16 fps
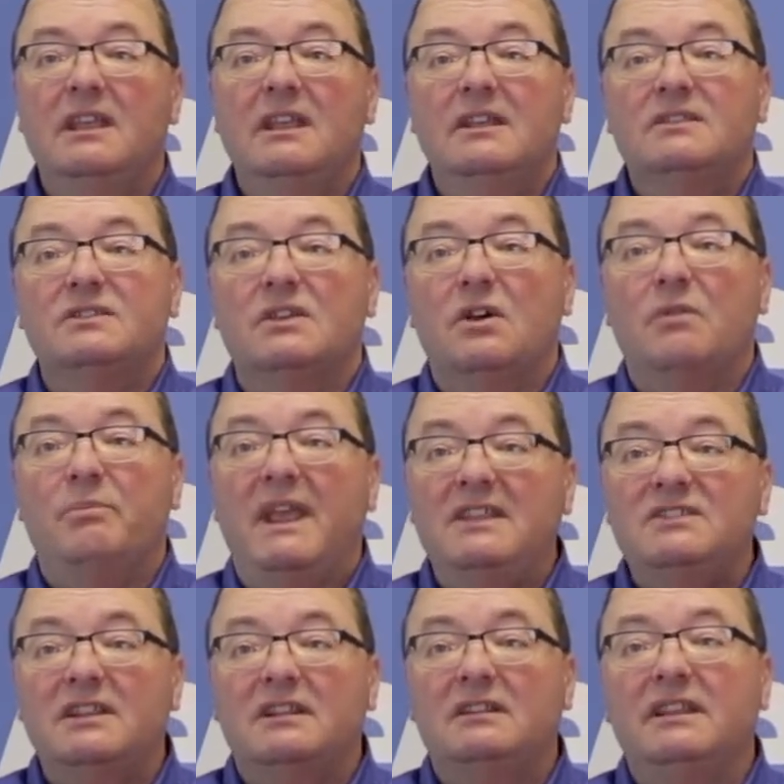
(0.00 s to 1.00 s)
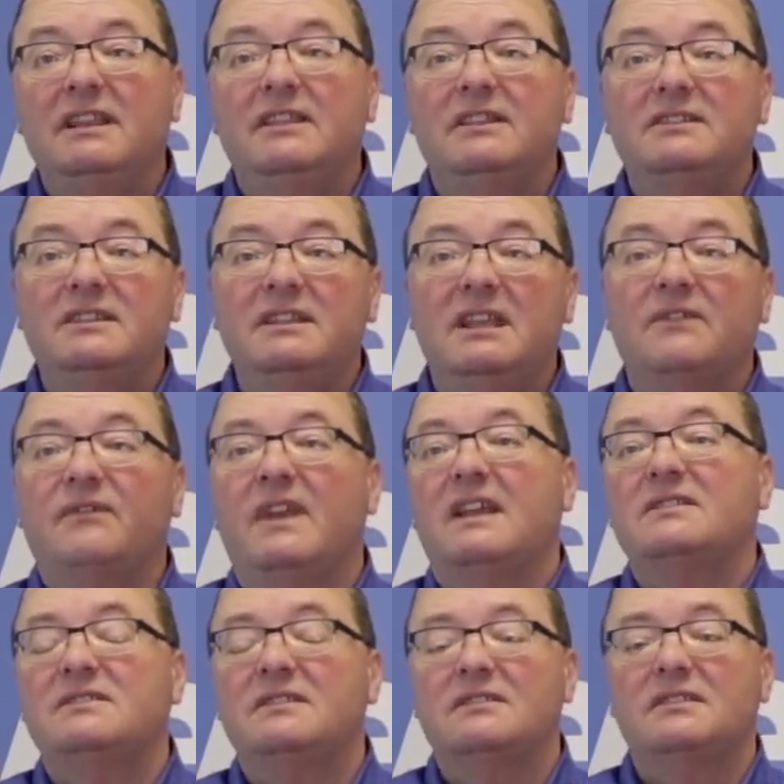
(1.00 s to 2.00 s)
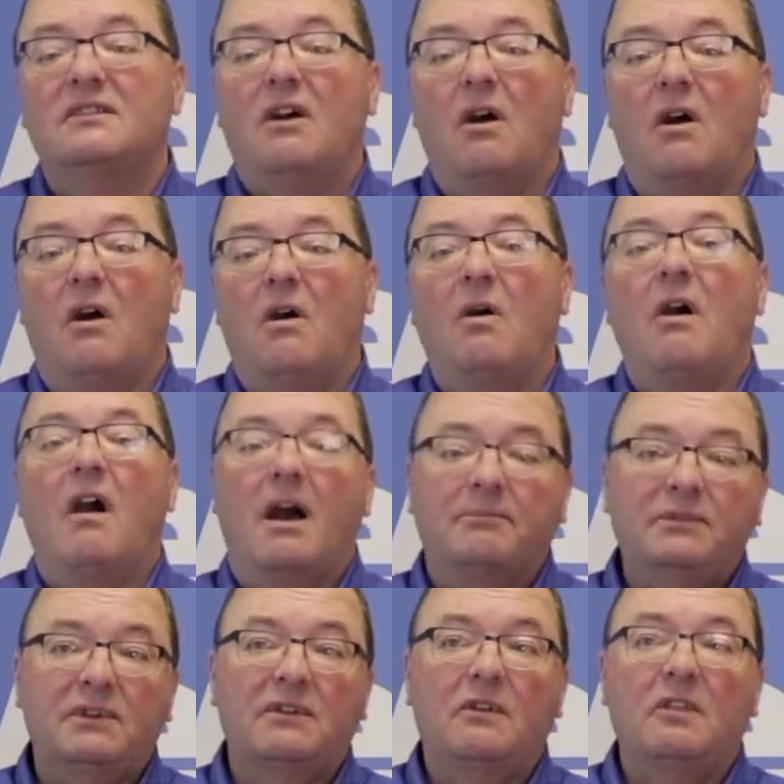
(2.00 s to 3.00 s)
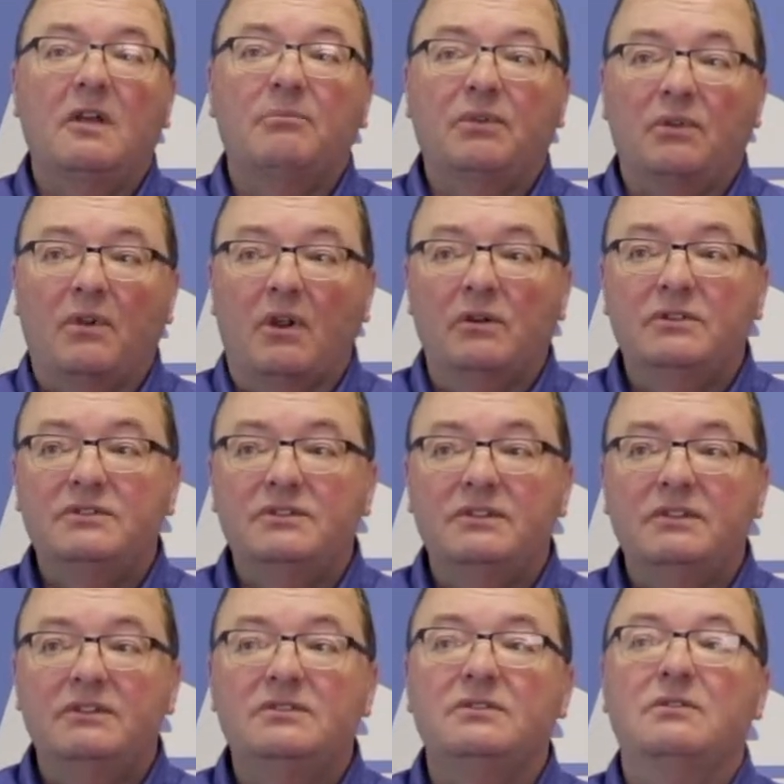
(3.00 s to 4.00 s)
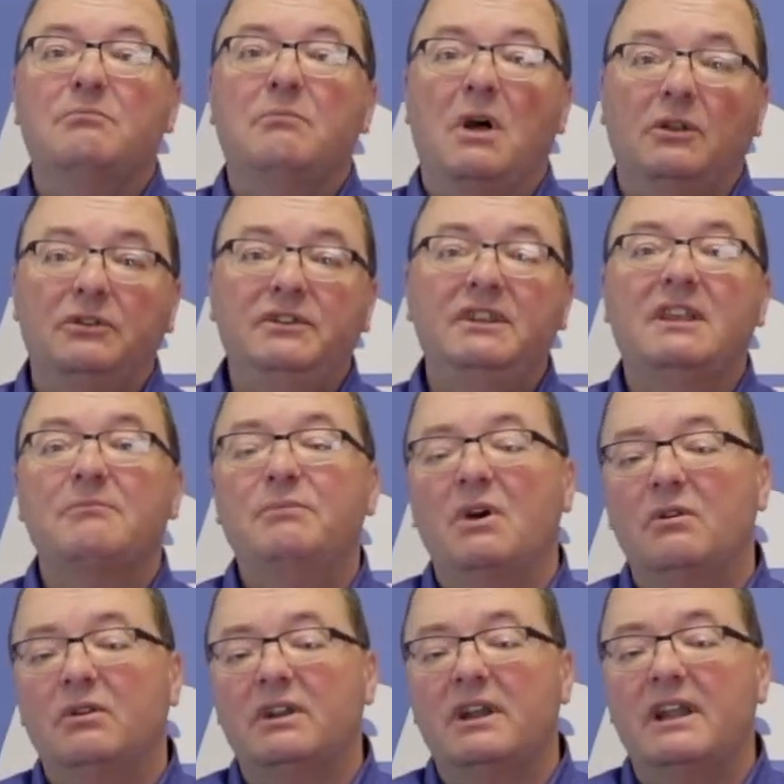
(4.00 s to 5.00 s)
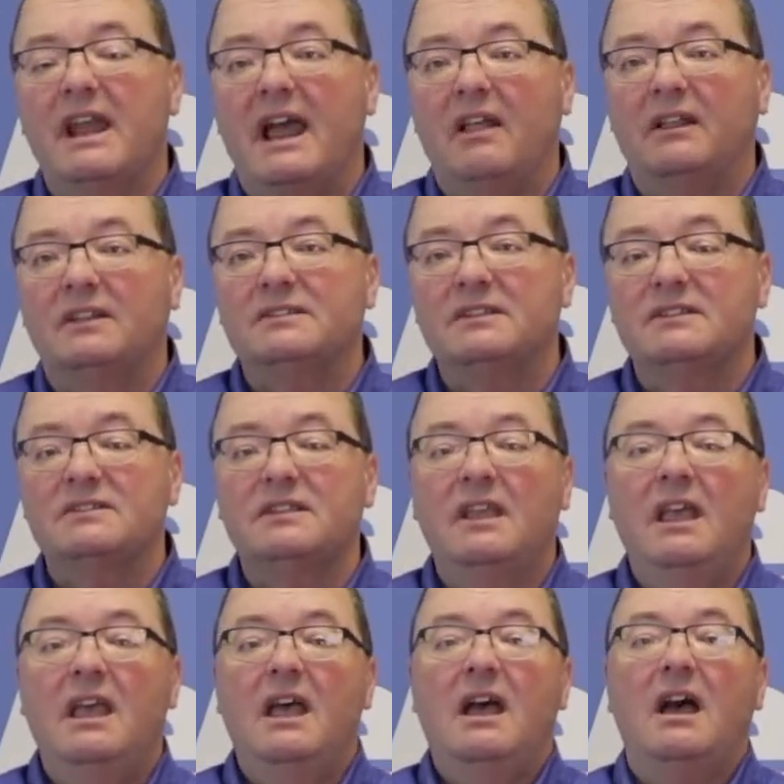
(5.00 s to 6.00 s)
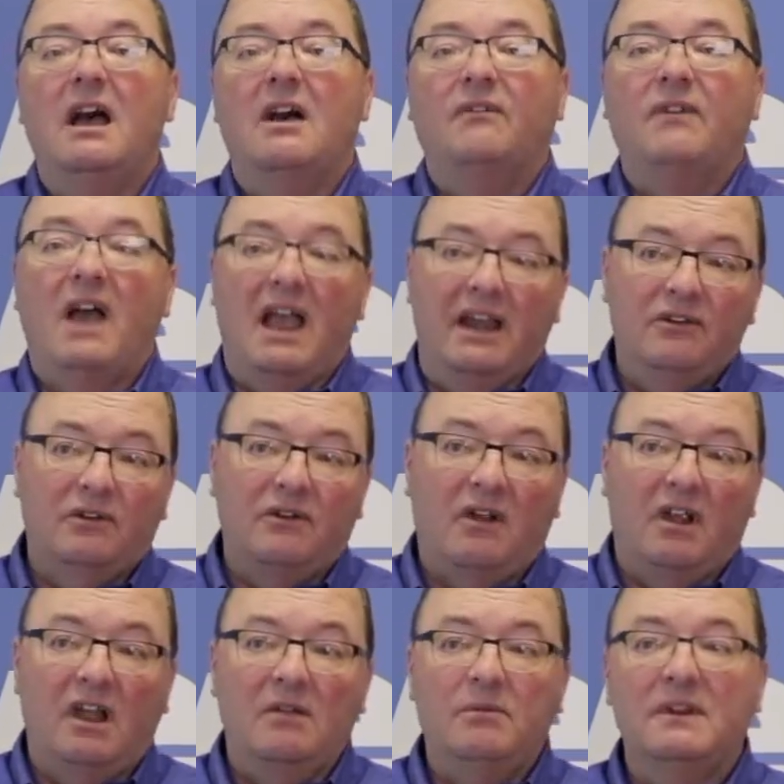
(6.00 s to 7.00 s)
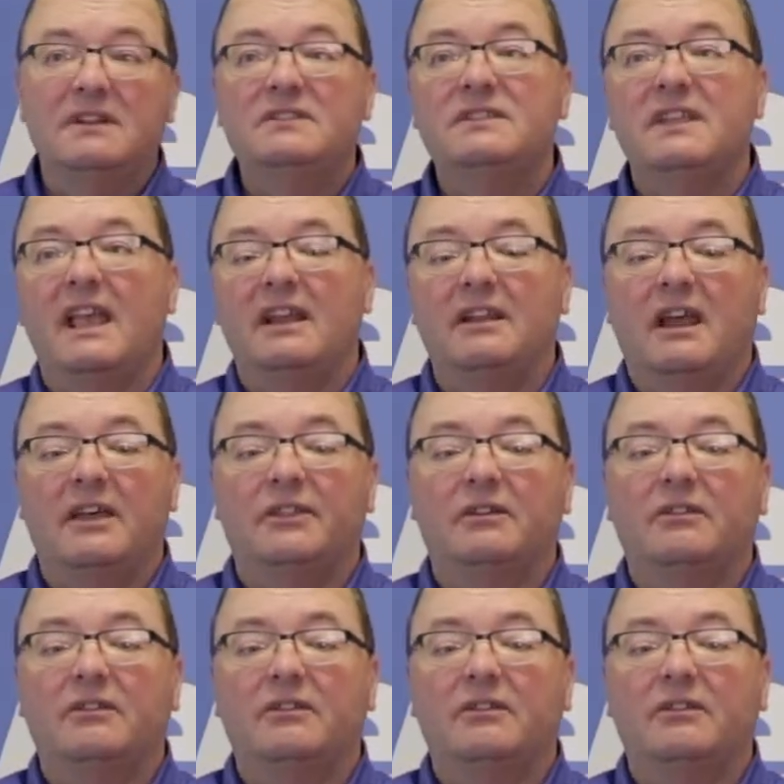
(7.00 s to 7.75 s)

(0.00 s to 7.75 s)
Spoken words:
So basically, the TFS is an all-optical approach to multi-component analysis of hydrocarbons and other